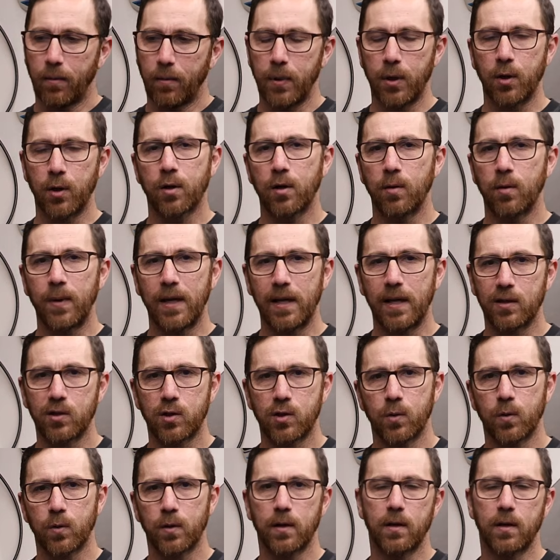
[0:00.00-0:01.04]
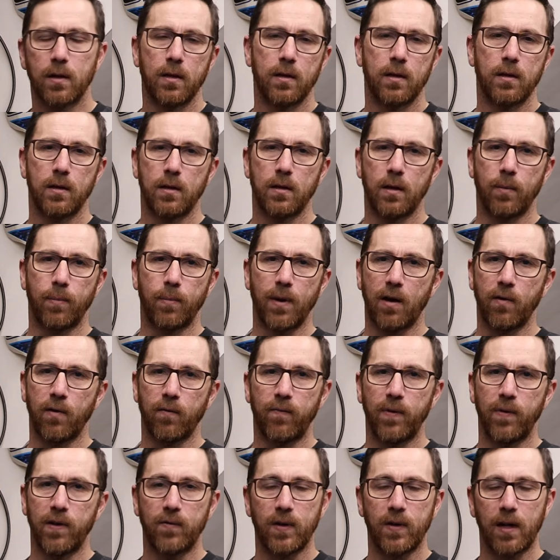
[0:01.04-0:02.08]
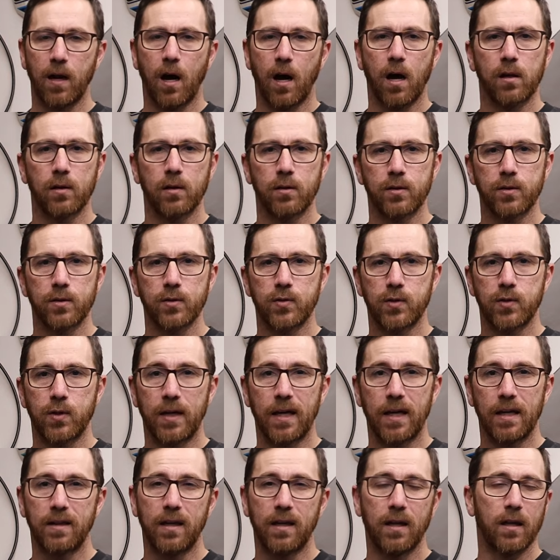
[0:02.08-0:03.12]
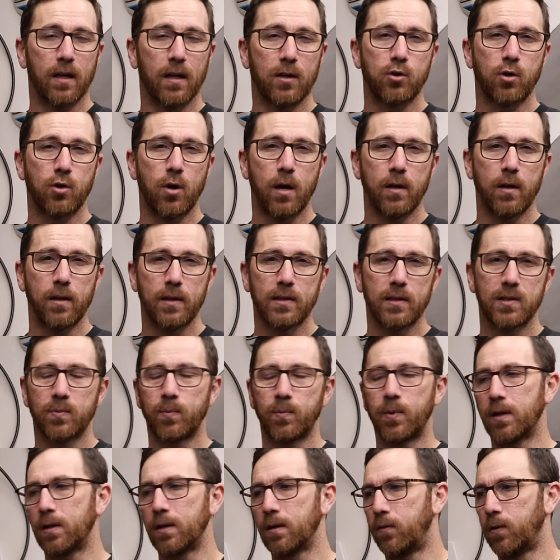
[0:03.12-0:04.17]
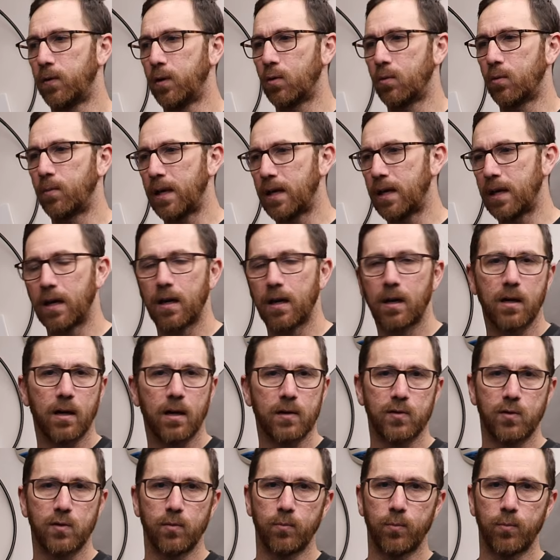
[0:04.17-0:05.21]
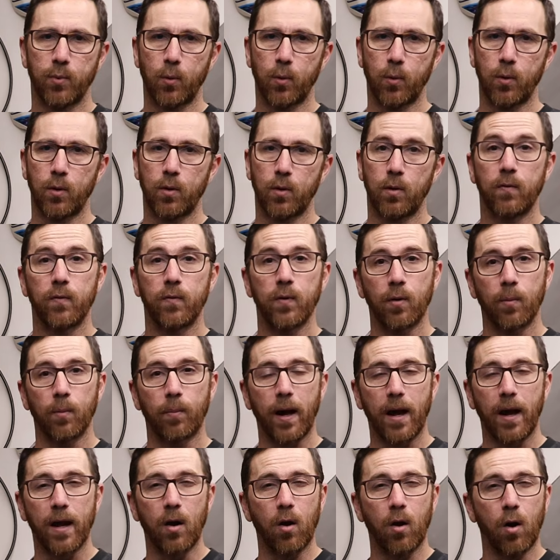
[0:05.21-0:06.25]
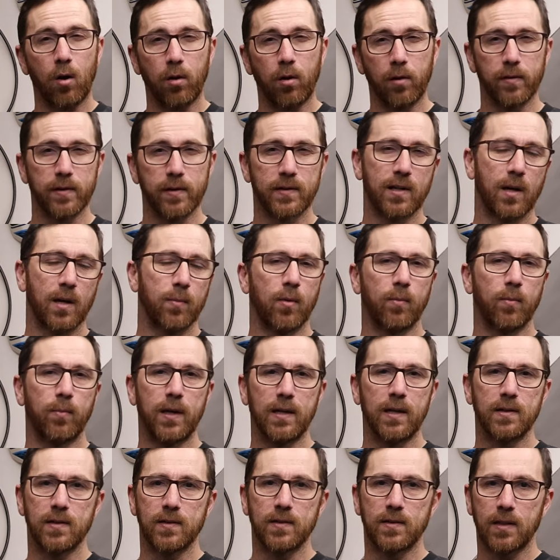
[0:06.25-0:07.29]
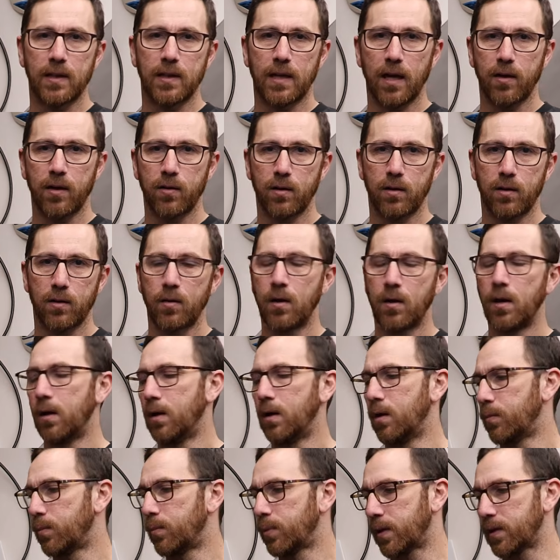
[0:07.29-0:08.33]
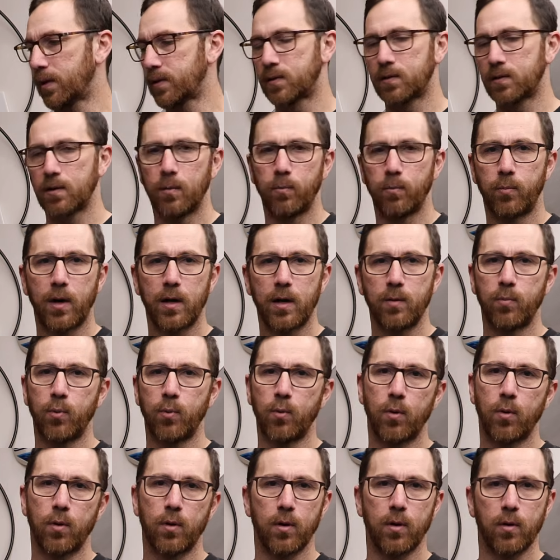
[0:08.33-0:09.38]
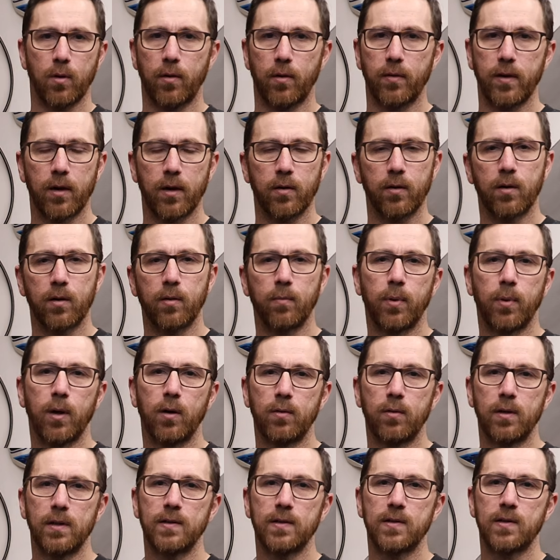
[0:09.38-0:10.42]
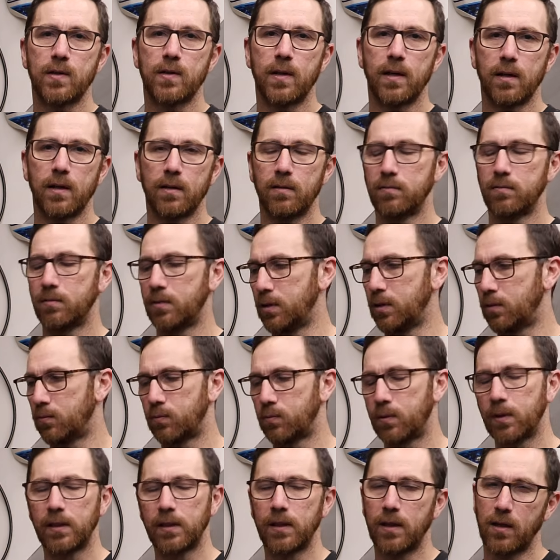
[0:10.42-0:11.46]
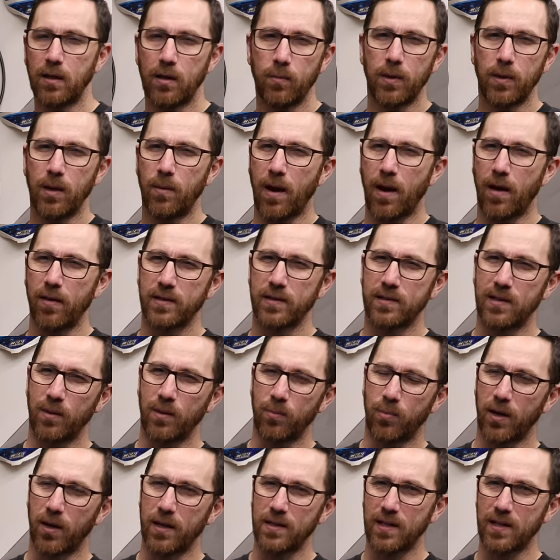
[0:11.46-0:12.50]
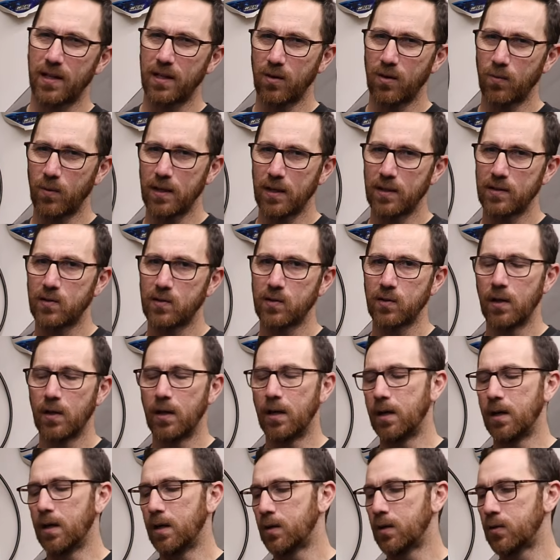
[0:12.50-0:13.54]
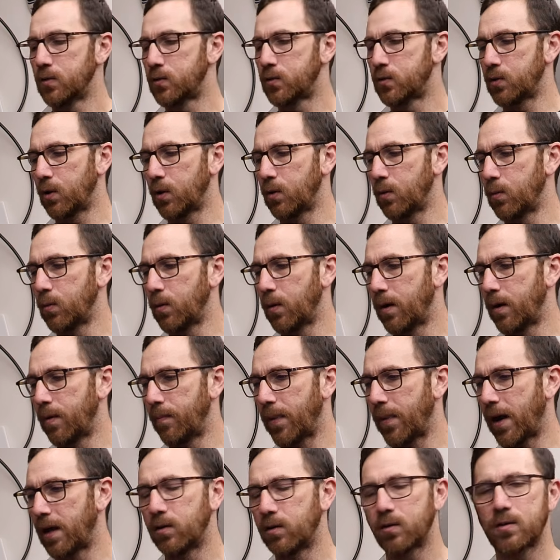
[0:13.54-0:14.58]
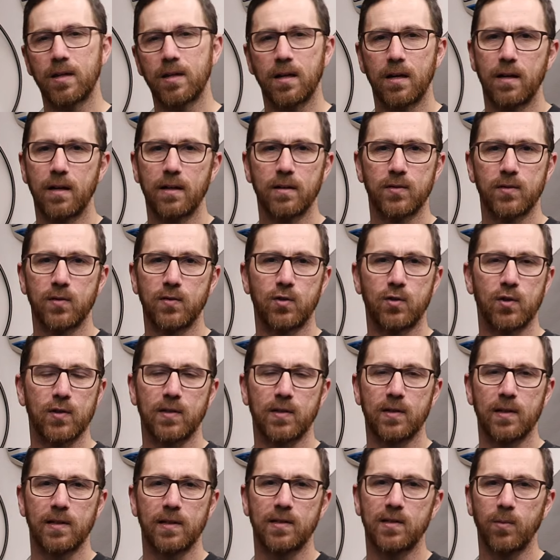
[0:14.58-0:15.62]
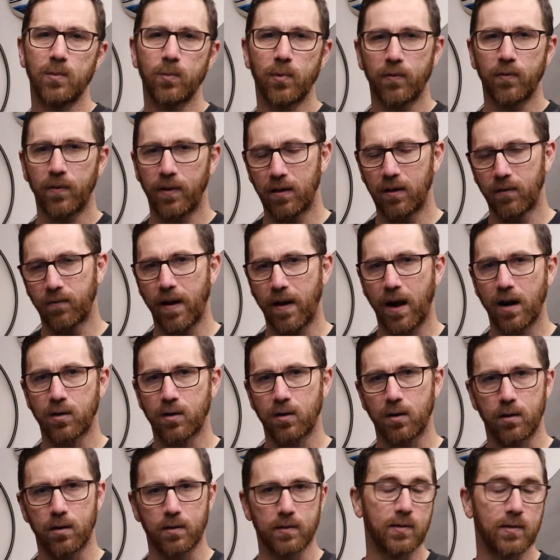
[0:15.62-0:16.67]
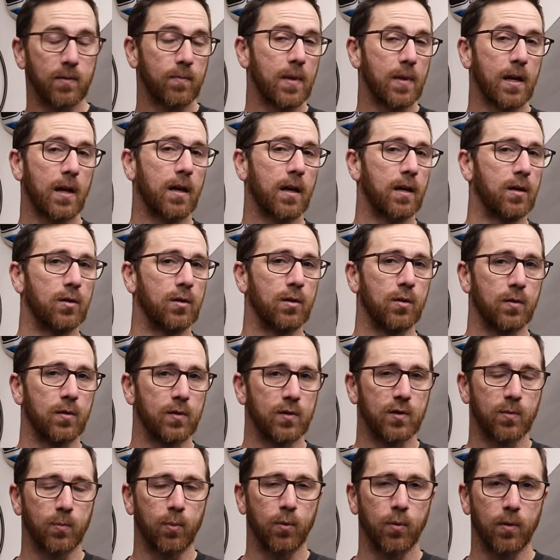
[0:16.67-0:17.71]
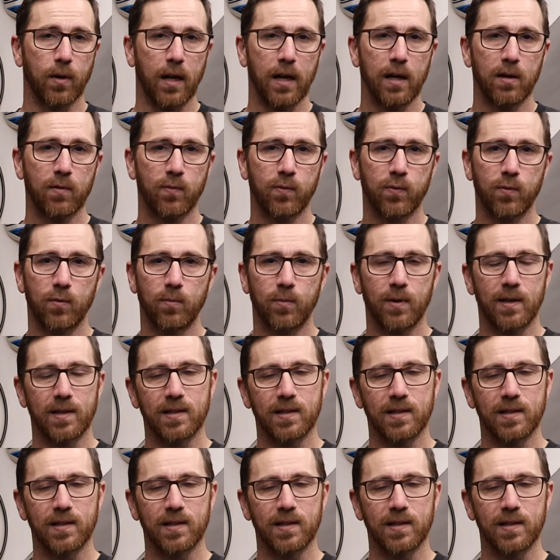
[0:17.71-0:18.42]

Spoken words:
you're going to be into it about $50 to get the electronics. But if you were making a custom board, or if you were buying all of the separate pieces together, plus a breadboard and all the other components, then you're really going to be about the same price anyways. So I looked at it as just a simplifying factor and something I could do to support Adafruit,